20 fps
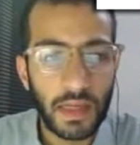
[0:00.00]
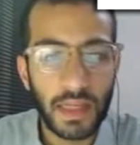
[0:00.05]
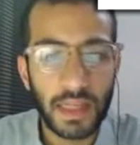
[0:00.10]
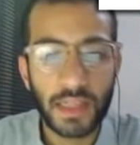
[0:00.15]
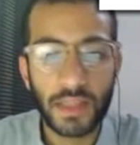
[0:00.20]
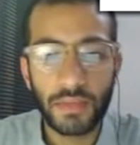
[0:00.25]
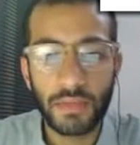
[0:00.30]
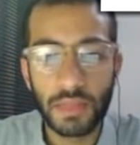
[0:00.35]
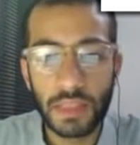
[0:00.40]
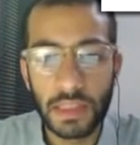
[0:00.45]

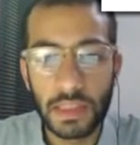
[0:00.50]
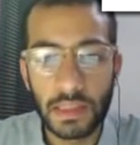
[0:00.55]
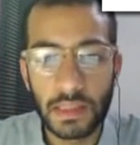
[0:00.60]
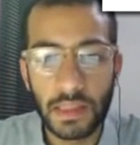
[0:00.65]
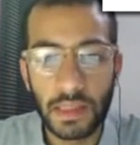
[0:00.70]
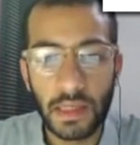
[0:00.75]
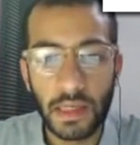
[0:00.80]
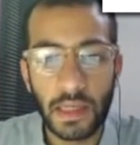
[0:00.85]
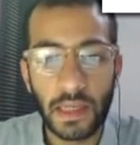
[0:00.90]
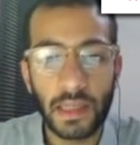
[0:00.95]
actually
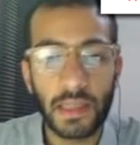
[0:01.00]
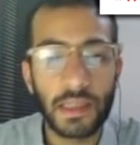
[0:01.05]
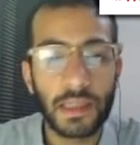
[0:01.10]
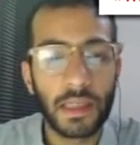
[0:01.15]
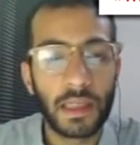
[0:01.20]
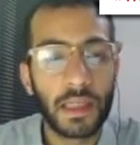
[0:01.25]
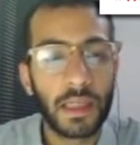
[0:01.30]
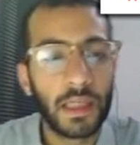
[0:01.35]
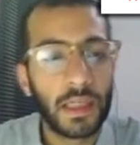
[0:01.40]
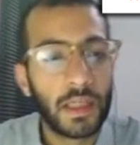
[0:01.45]
died,
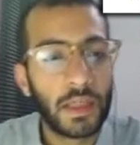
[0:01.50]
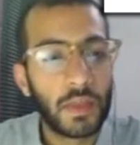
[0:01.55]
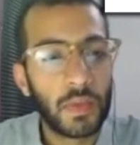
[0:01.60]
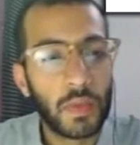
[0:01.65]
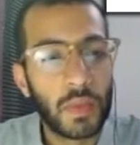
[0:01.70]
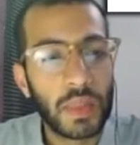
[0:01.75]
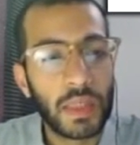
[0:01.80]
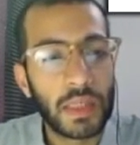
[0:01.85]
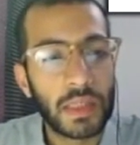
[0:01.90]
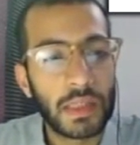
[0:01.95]

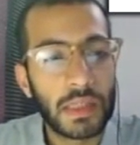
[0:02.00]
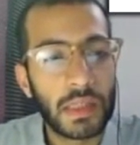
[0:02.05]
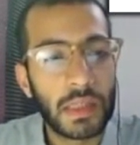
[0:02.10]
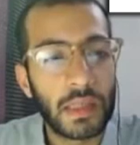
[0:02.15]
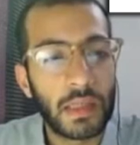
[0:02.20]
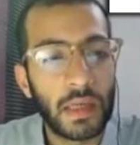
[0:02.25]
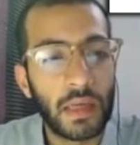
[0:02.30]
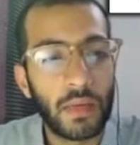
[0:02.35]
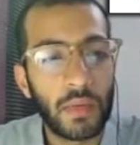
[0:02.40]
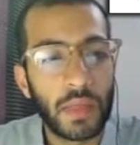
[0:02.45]
we can
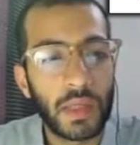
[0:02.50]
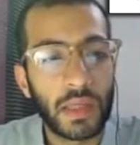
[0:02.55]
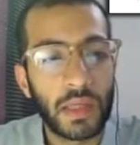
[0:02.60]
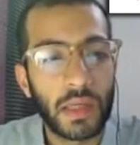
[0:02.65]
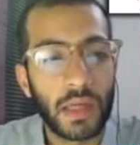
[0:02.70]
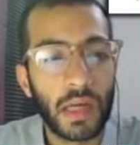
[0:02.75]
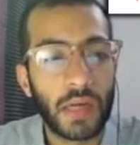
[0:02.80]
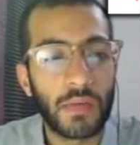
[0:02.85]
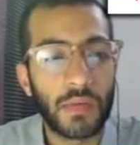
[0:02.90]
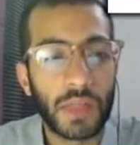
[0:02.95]
see that we
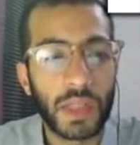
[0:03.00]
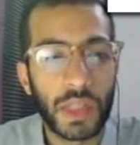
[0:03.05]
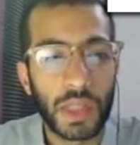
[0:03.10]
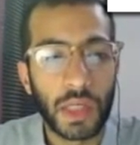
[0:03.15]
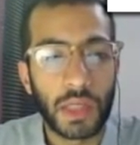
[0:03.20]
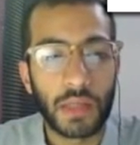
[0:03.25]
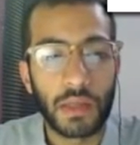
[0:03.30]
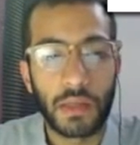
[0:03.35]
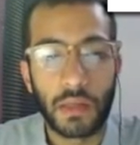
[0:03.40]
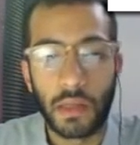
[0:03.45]
cannot
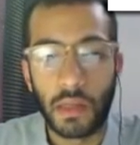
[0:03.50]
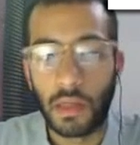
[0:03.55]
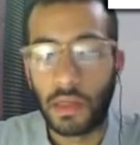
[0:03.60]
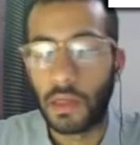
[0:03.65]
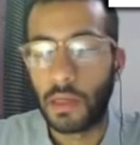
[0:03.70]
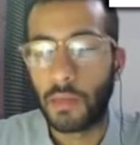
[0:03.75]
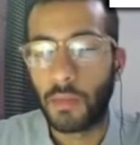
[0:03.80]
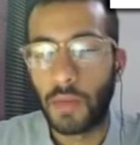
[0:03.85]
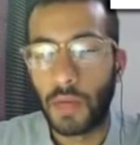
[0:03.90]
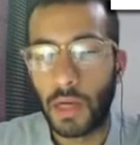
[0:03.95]
reject the
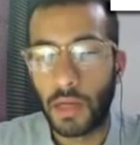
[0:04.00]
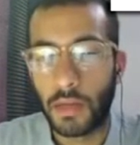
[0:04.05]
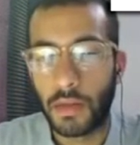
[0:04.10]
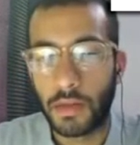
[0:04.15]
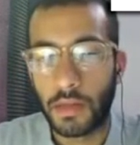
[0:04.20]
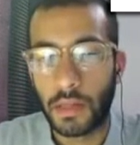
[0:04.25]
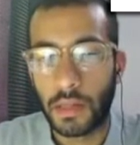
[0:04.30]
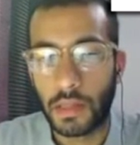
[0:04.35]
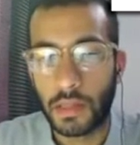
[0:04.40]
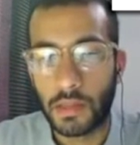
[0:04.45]
null
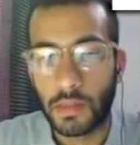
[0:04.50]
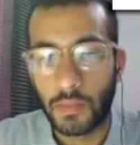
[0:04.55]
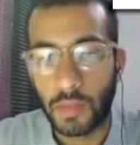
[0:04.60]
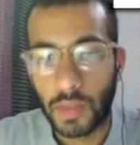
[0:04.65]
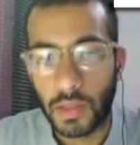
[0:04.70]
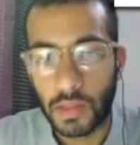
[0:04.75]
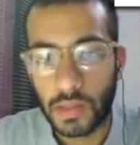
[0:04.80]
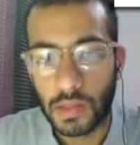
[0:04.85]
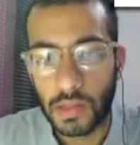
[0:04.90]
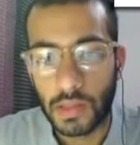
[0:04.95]
hypothesis
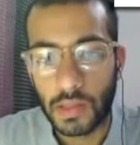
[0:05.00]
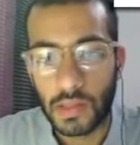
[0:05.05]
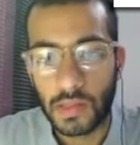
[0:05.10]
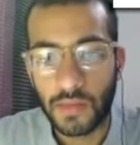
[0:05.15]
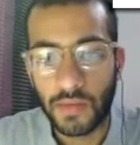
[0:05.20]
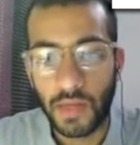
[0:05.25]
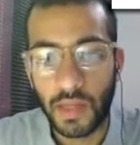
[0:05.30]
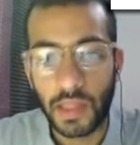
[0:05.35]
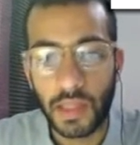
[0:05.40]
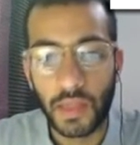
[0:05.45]
because
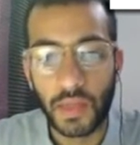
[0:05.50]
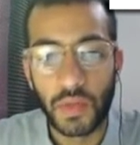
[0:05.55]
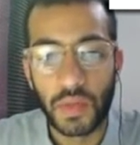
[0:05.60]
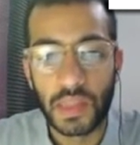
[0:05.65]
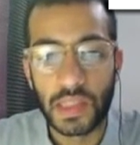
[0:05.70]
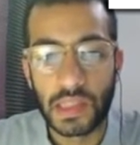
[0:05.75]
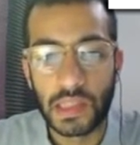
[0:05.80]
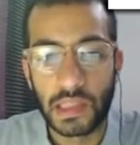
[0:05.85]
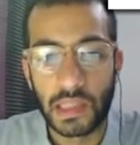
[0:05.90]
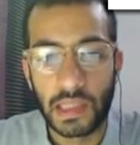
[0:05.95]
this
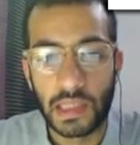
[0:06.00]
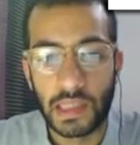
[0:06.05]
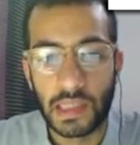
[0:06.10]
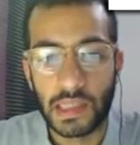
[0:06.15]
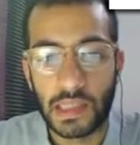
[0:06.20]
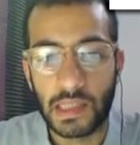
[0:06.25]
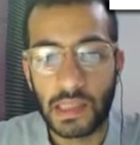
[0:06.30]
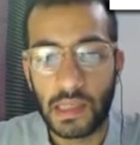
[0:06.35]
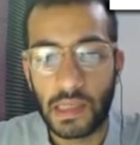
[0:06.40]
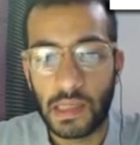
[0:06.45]
value is
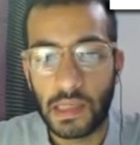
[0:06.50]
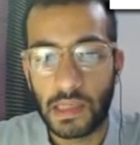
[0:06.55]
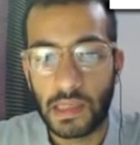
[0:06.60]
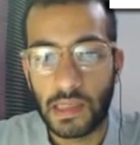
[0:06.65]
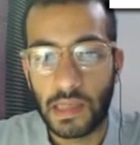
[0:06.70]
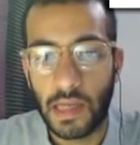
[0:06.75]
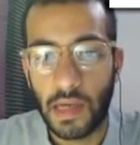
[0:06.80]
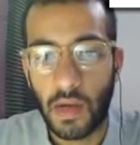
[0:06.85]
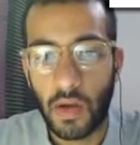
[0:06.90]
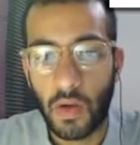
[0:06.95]
less.
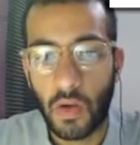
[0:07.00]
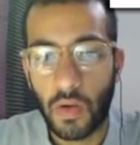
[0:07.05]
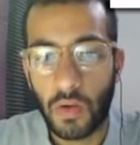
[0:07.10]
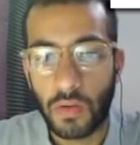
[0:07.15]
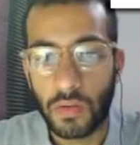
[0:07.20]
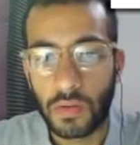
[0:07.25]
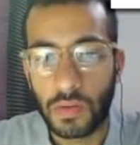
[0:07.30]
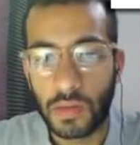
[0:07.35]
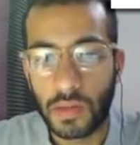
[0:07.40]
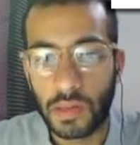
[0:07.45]
Now,
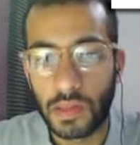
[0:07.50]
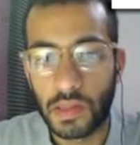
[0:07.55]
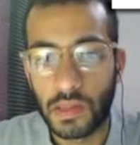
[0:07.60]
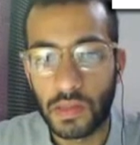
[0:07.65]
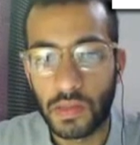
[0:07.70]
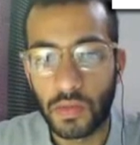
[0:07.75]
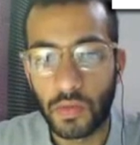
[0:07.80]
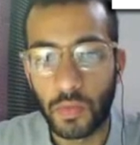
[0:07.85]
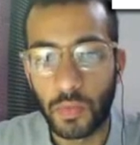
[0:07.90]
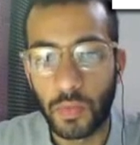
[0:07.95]

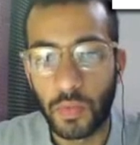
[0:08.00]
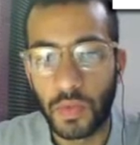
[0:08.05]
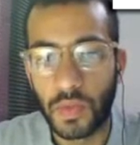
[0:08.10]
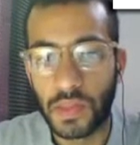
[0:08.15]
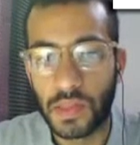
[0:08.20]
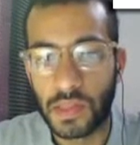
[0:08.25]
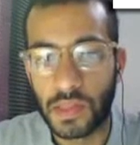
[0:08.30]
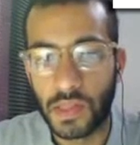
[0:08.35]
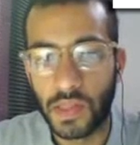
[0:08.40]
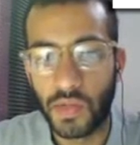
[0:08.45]
this is
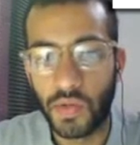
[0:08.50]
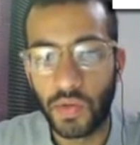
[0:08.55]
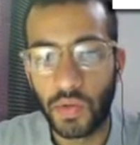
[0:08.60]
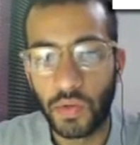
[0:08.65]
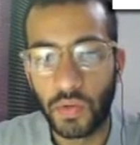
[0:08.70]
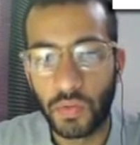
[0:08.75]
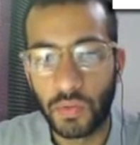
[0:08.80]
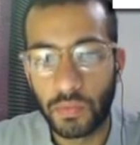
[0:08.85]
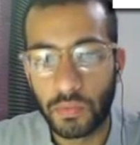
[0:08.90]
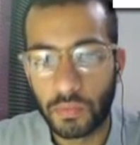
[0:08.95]

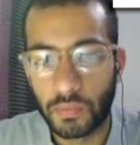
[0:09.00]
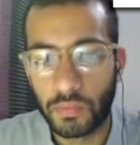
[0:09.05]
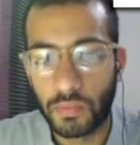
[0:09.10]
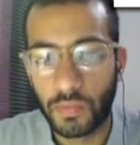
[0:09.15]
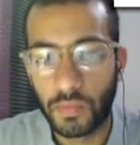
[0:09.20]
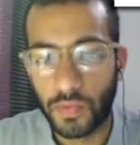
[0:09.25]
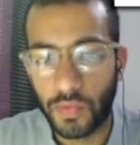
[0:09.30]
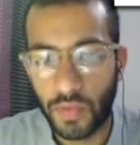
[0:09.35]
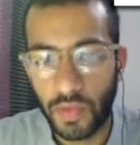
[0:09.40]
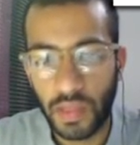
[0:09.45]

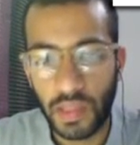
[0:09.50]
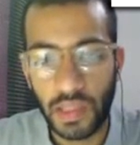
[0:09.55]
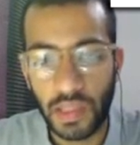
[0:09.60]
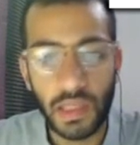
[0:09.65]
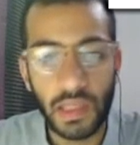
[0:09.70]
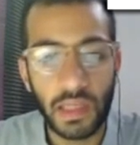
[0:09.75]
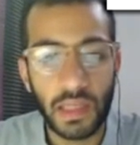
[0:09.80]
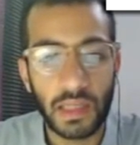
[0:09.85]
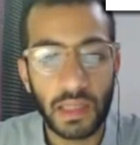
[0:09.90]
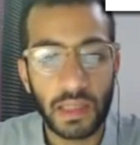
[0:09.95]

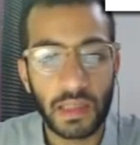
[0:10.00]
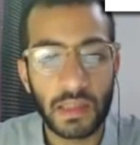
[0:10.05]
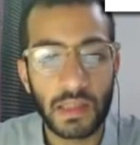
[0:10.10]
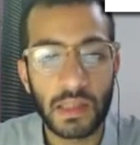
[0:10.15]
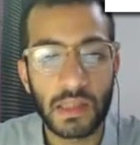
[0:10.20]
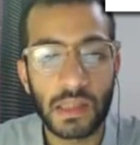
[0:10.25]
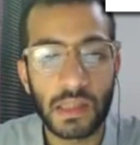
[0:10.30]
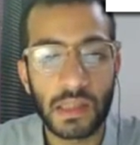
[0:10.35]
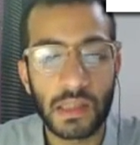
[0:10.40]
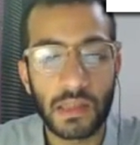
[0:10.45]
2.03 and
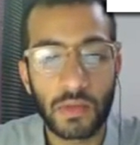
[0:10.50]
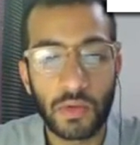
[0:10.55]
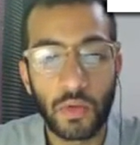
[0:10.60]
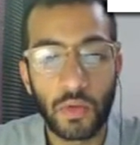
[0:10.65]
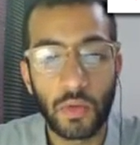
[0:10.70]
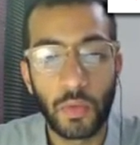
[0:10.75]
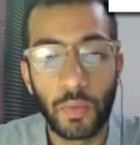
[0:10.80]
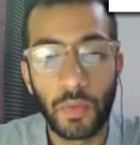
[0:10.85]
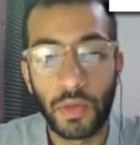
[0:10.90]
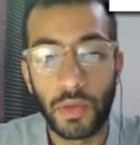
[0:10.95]
this is
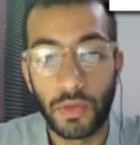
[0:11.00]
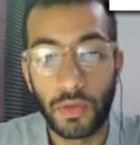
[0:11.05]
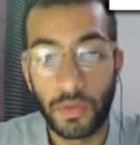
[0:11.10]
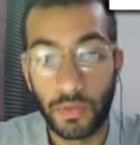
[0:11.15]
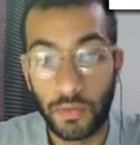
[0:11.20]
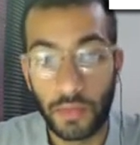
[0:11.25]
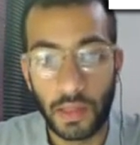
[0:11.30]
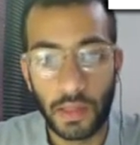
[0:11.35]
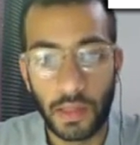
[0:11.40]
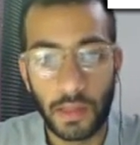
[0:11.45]

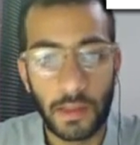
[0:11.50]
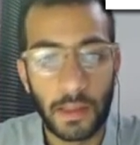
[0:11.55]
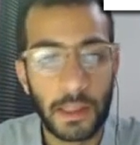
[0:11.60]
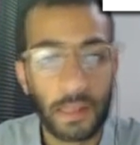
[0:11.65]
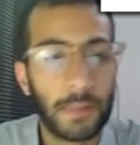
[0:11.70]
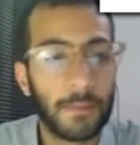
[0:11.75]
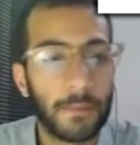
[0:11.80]
2.3.